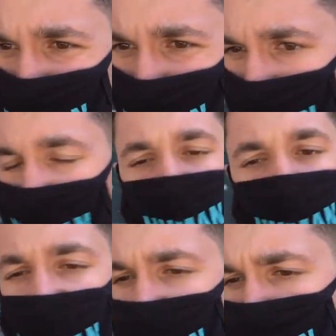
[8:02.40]
there.
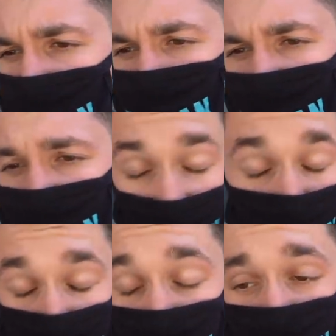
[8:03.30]
Can we,
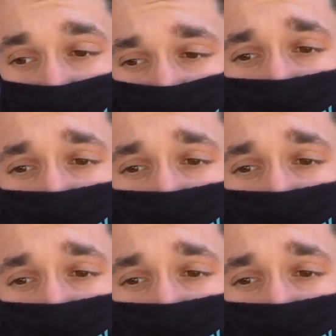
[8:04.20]
actually this is all, it's